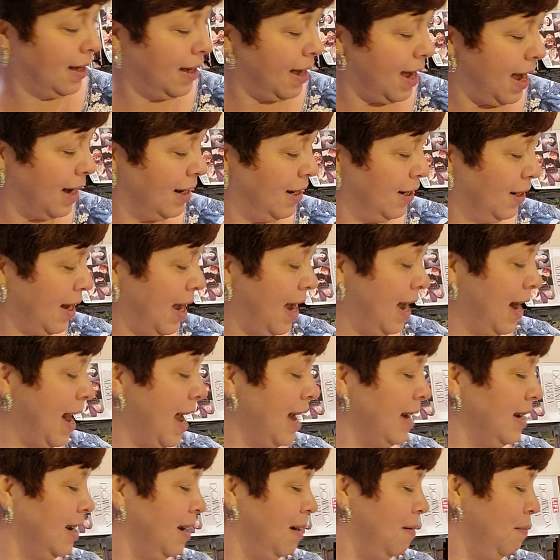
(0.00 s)
I
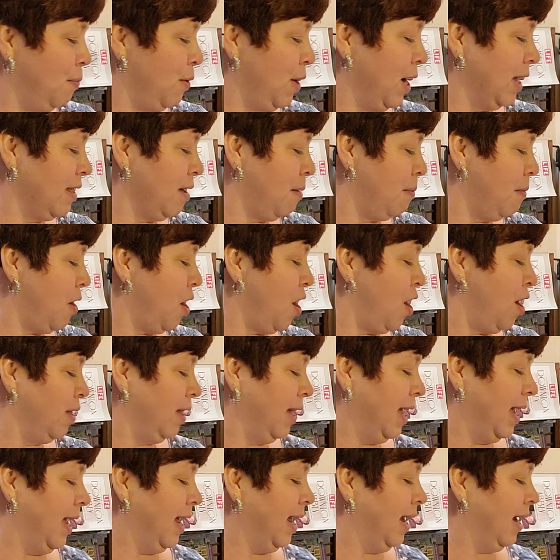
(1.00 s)
didn't bring them all
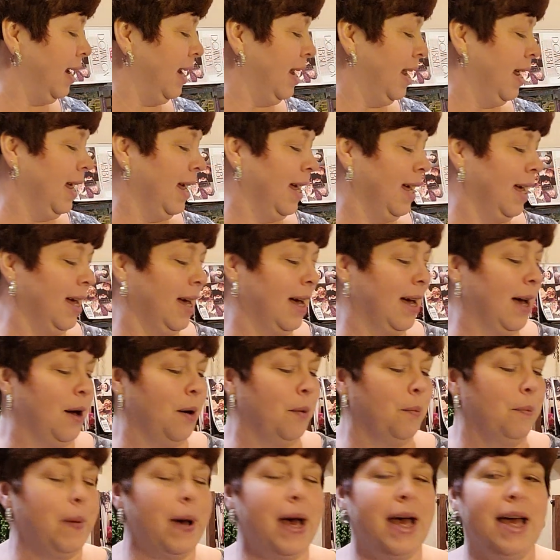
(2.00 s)
in,
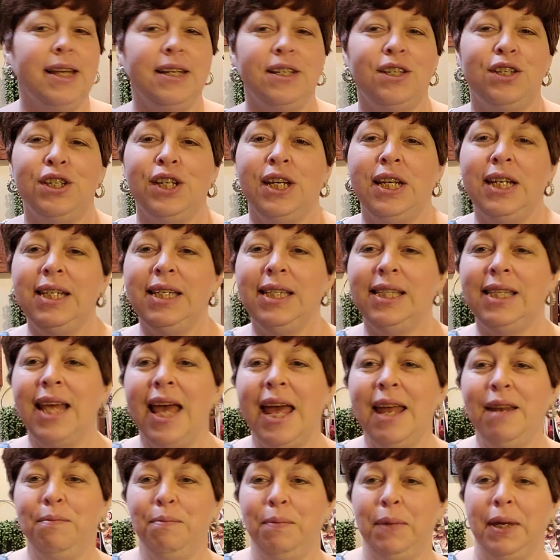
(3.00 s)
but she
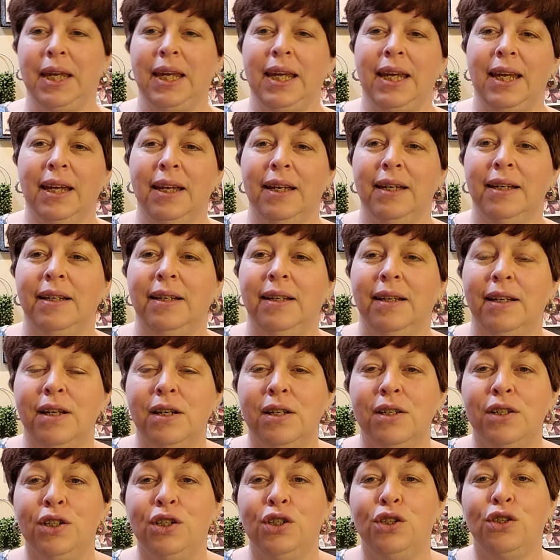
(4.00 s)
sent me
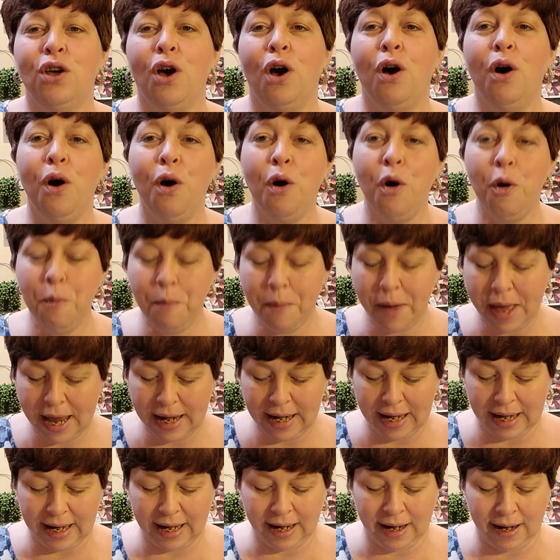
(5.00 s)
so
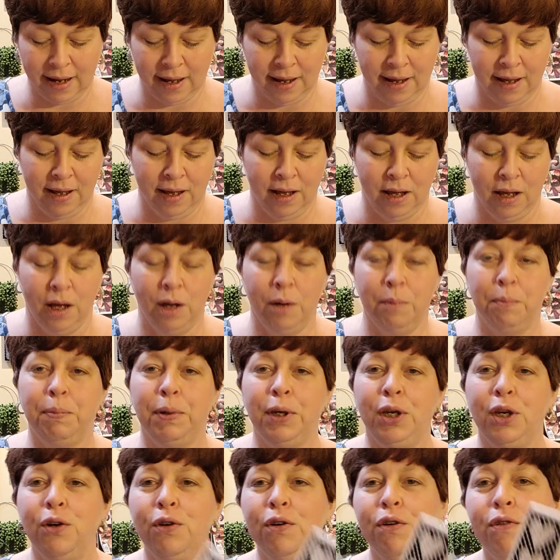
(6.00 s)
many
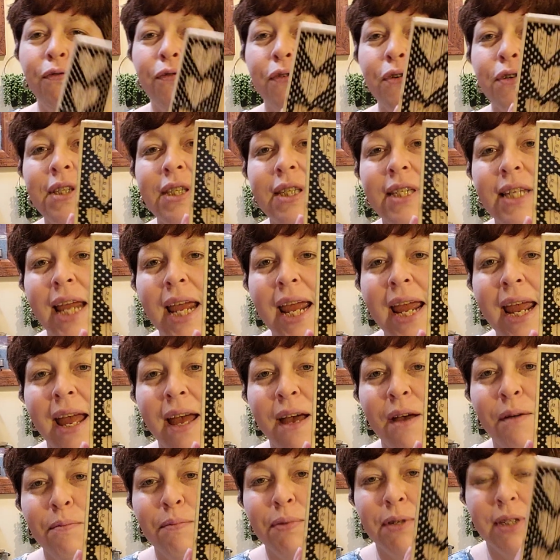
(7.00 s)
beautiful
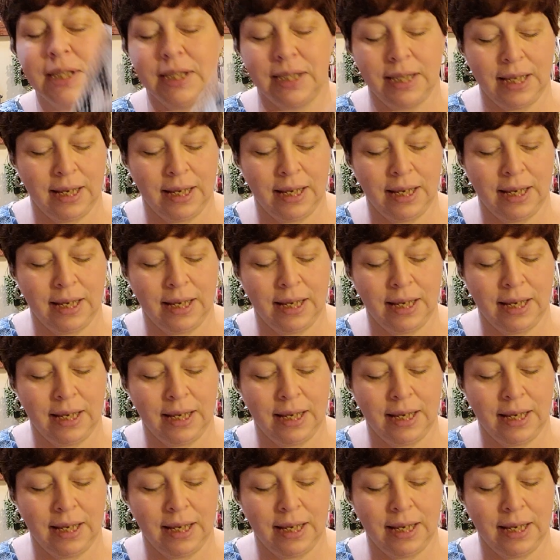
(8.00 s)
stamps